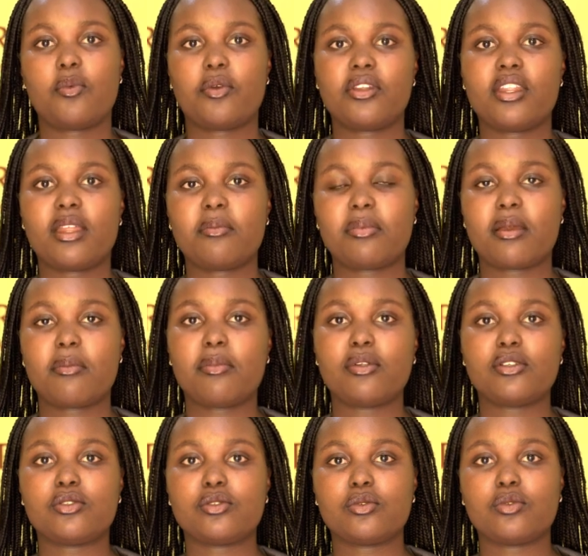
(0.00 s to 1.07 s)
we wouldn't be
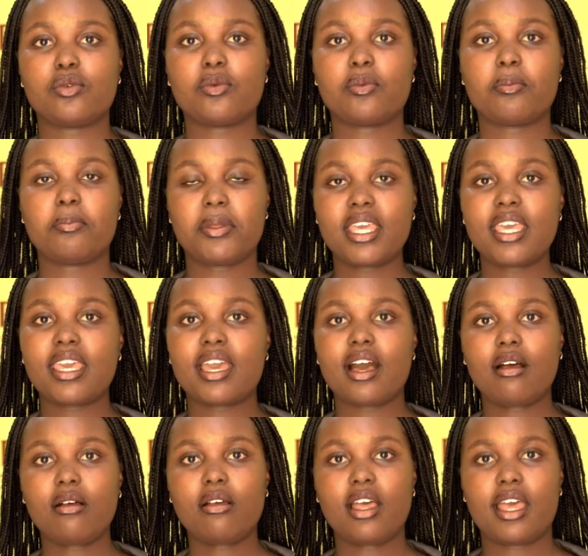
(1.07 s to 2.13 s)
able to be
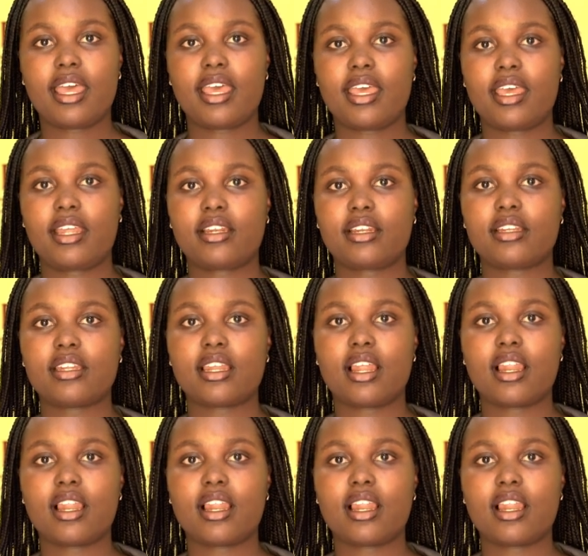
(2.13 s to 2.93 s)
here and